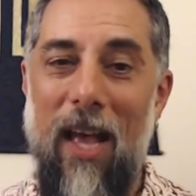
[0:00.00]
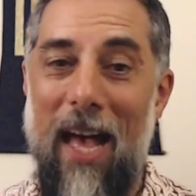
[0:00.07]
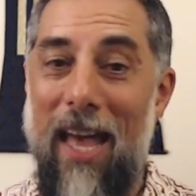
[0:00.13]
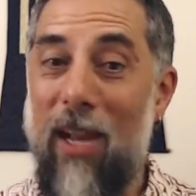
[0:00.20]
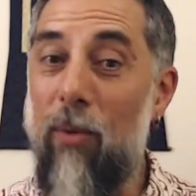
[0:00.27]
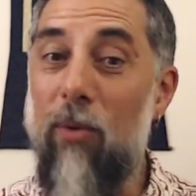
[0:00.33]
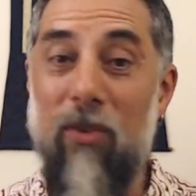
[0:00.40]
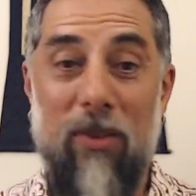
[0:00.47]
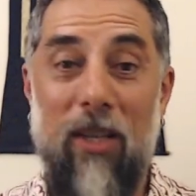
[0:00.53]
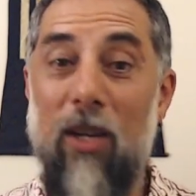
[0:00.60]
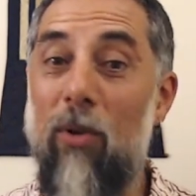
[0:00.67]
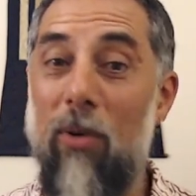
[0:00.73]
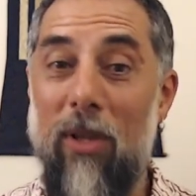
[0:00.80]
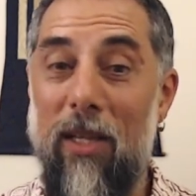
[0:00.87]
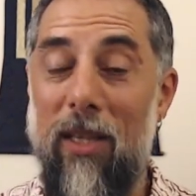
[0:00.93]
And it was
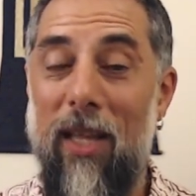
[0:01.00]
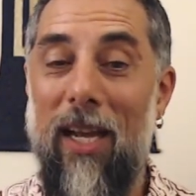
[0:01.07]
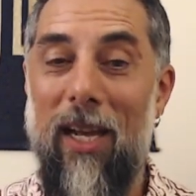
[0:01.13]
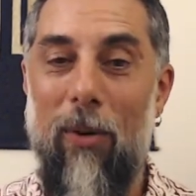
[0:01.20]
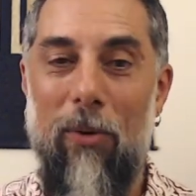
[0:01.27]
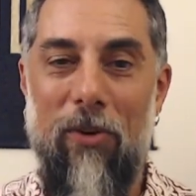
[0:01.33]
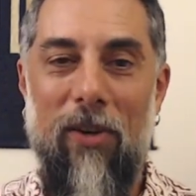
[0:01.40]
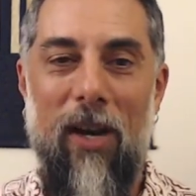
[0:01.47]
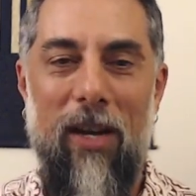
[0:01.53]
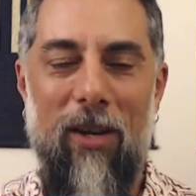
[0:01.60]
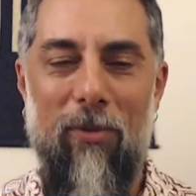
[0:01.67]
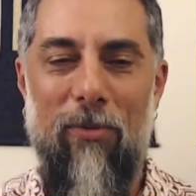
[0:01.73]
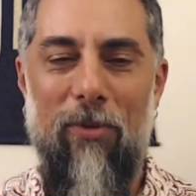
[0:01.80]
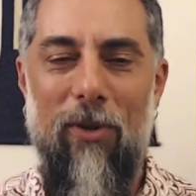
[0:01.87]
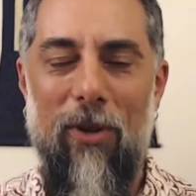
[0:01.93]
literally like I was kind of,